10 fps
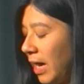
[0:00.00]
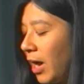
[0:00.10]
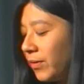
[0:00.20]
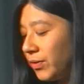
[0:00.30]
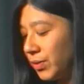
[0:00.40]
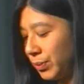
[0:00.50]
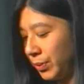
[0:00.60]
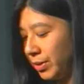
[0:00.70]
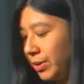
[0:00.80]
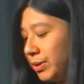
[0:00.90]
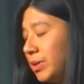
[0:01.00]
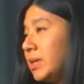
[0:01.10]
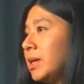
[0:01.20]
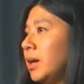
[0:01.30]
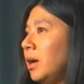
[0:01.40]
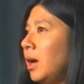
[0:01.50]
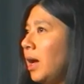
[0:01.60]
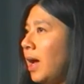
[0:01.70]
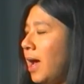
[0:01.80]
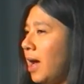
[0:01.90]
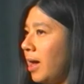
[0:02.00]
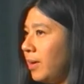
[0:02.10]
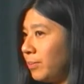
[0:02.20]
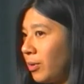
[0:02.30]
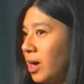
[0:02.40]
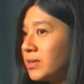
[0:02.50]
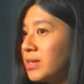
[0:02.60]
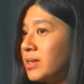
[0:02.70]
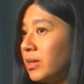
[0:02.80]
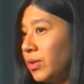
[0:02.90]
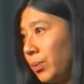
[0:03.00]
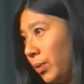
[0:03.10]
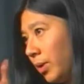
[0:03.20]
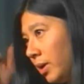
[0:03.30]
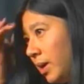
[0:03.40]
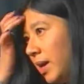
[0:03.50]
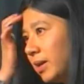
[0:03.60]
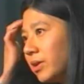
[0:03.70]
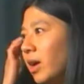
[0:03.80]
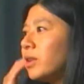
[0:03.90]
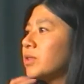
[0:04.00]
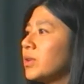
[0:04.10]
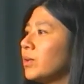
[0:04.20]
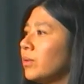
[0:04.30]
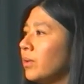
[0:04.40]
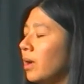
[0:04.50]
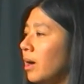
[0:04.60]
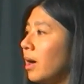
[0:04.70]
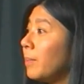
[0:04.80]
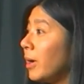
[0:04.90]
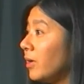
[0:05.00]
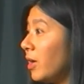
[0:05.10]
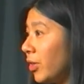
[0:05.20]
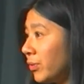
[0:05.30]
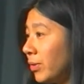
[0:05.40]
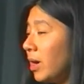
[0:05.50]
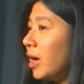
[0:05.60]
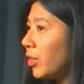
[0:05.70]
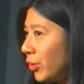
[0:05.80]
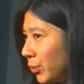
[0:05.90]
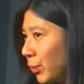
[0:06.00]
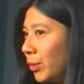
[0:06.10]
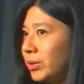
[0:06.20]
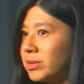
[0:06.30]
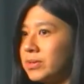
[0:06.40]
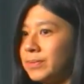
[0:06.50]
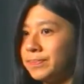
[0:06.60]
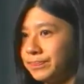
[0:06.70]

afterwards in processing the war and also about other, other wars.